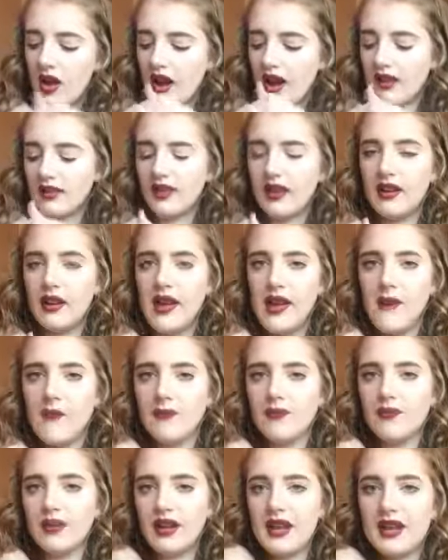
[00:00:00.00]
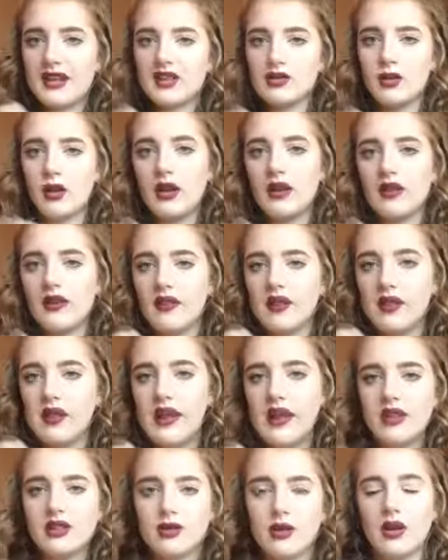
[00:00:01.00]
I've done the next one, then the
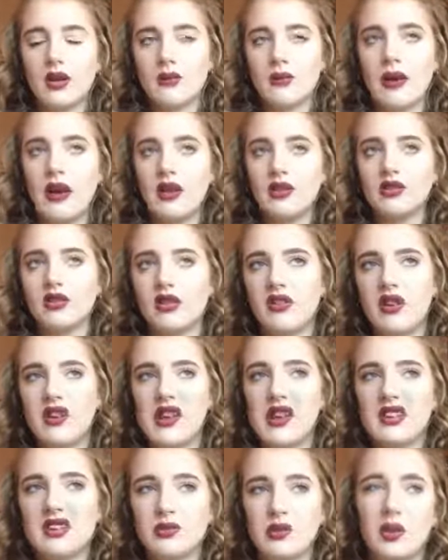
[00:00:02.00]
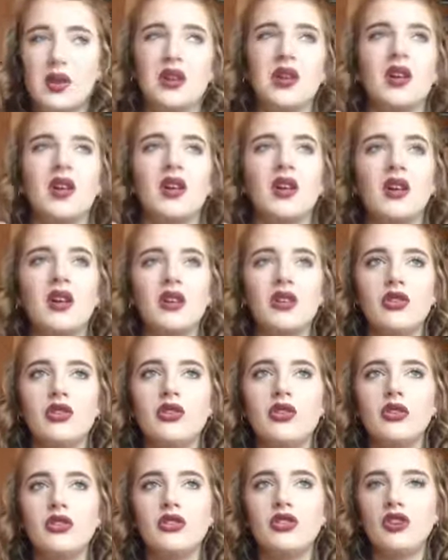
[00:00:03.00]
next one, and Bows in the next one.
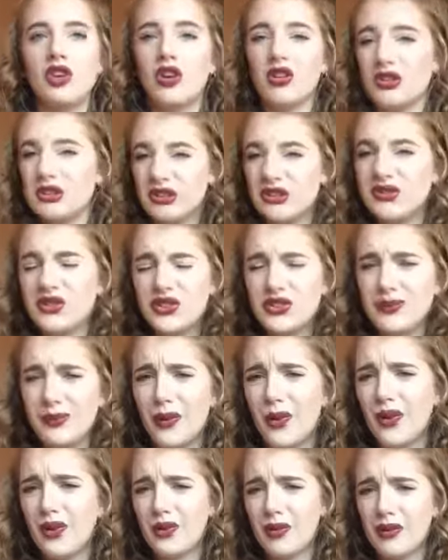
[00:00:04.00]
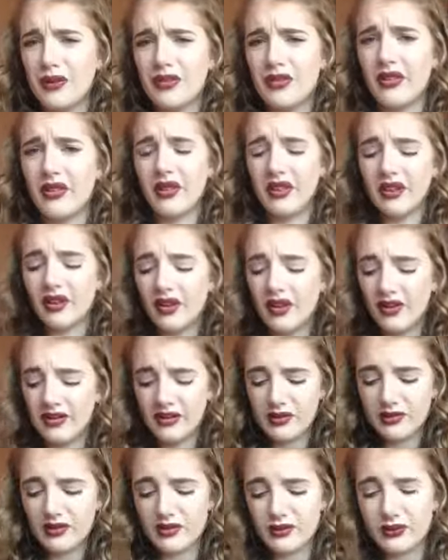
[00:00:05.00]
Chunks of Smog were falling
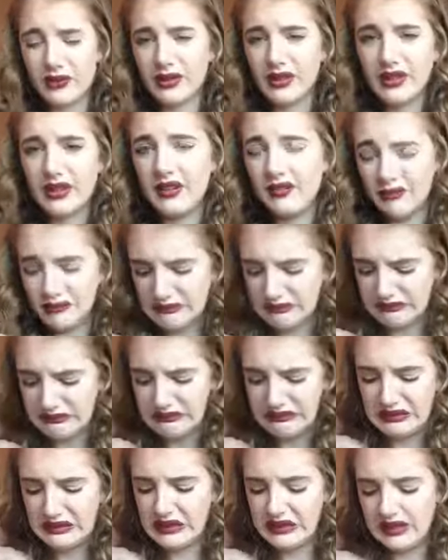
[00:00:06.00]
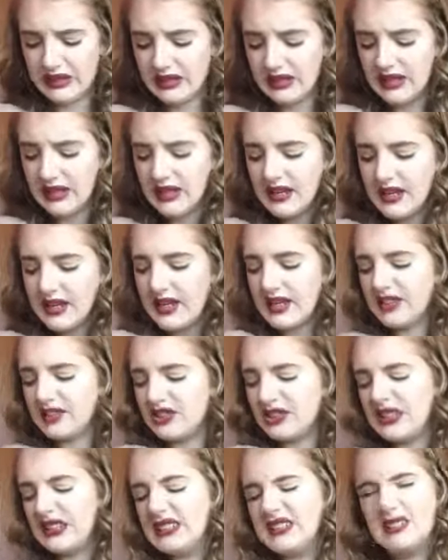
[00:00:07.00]
off. It was really, ugh. It
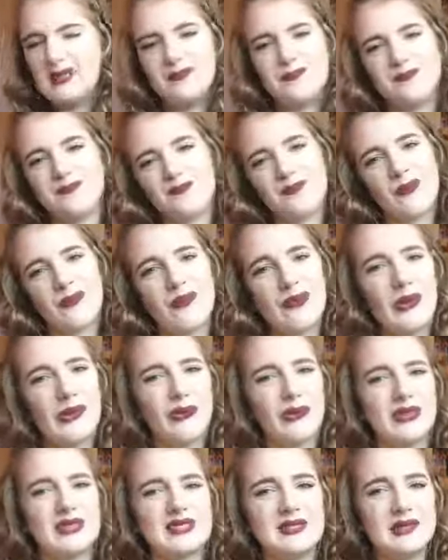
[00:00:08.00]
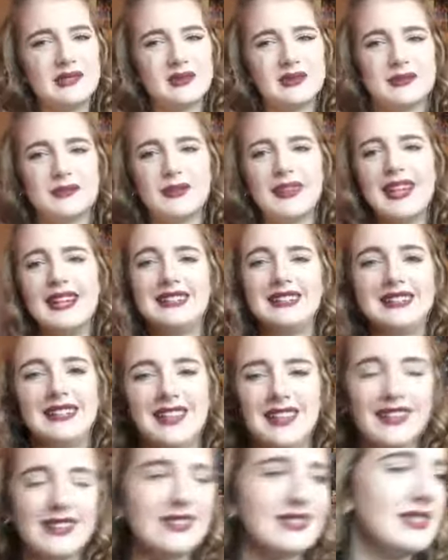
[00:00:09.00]
just wasn't the most
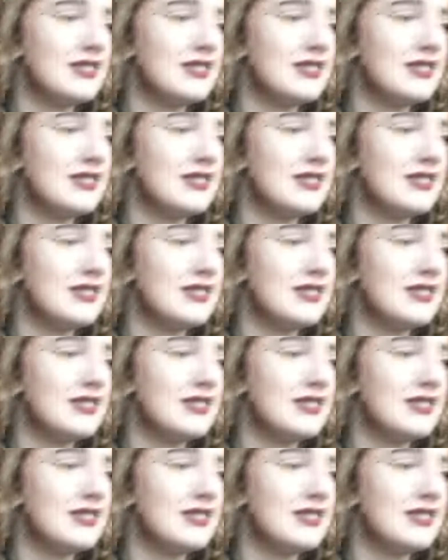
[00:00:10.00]
pleasant thing